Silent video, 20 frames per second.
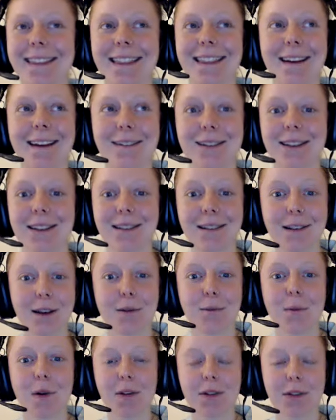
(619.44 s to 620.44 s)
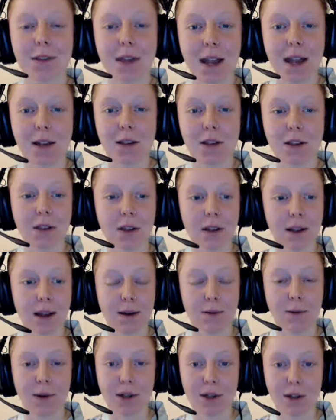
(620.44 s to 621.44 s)
There is so much nature that
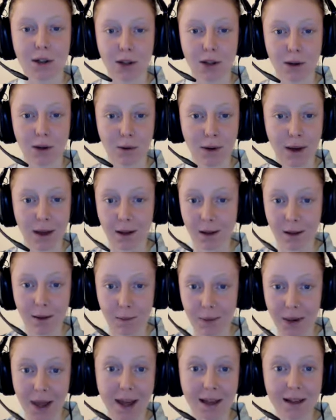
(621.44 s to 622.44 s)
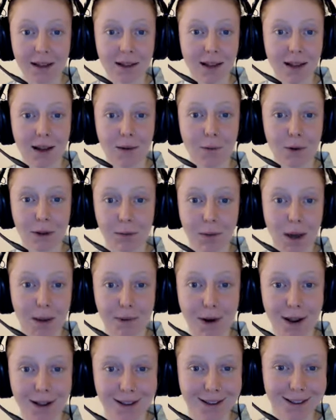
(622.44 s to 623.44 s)
I wish to bless with my
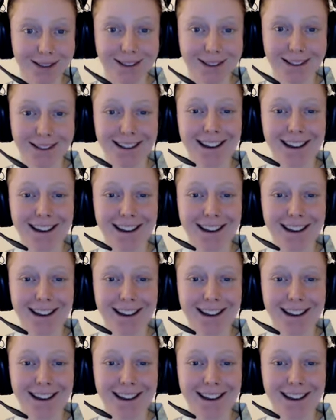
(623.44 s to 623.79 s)
presence.